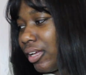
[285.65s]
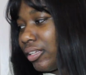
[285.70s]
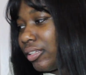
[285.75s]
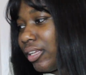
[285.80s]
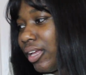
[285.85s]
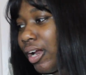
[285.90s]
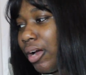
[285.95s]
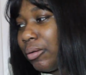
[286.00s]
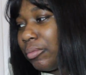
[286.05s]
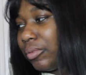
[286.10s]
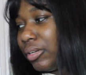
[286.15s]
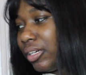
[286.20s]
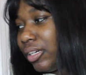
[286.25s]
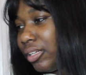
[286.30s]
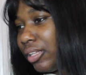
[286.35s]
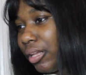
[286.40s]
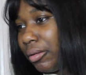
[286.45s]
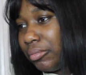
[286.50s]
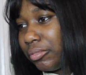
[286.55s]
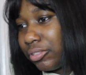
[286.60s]
that I wanted,
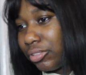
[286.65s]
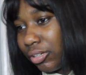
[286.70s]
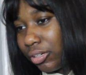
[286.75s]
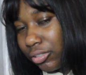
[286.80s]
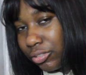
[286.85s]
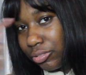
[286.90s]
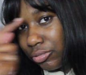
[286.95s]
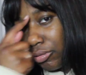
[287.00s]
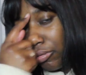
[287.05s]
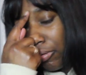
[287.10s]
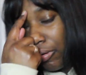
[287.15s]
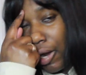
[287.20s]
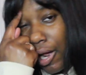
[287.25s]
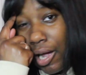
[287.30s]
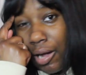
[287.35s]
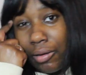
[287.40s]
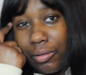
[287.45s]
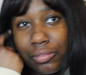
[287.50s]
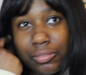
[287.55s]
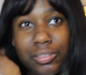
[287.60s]
they was all sold
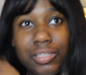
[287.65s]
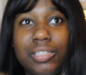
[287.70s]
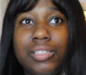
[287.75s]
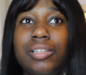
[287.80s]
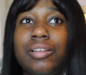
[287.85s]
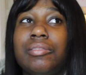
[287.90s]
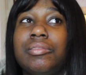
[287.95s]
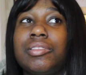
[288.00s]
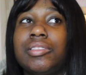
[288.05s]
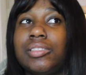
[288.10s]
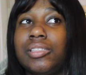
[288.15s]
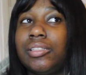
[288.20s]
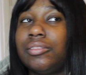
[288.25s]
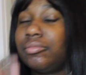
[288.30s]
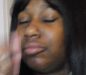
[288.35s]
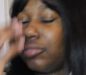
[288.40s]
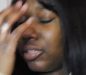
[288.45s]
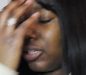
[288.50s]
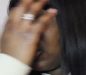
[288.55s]
out, and I was like, well,